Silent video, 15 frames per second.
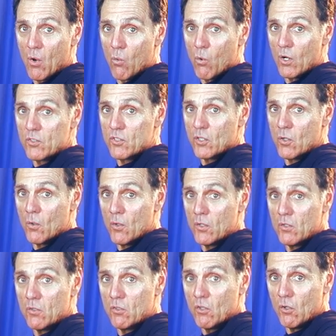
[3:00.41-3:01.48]
what you're going
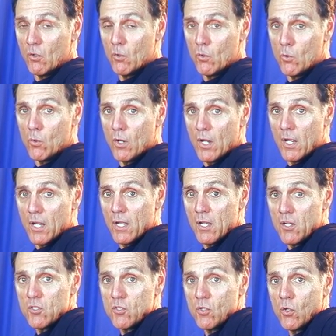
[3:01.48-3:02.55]
to do
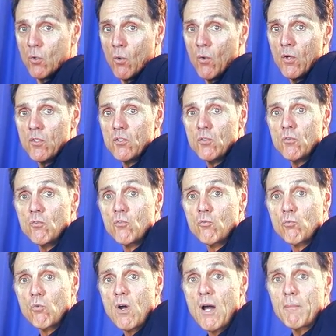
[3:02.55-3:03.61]
is you're going to
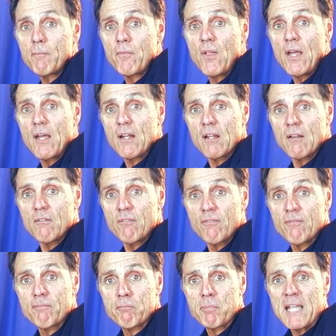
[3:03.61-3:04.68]
drop that
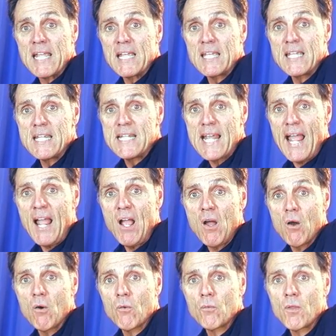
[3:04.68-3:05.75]
pinky
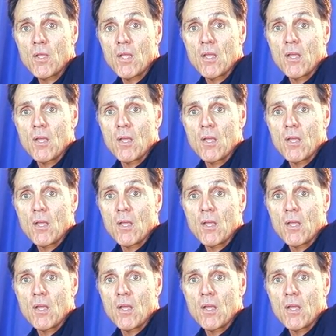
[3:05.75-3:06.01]
down